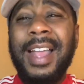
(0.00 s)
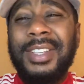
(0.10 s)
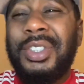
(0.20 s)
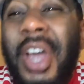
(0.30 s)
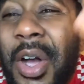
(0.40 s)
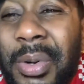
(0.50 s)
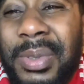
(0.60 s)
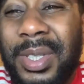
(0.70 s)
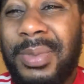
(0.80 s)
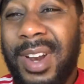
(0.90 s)

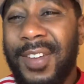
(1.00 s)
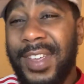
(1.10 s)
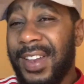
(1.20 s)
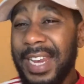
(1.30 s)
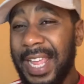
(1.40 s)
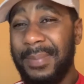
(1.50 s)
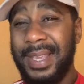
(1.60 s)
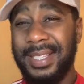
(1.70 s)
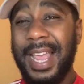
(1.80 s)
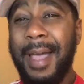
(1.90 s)
Jones, whatever your name
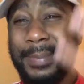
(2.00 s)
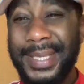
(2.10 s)
is. I'm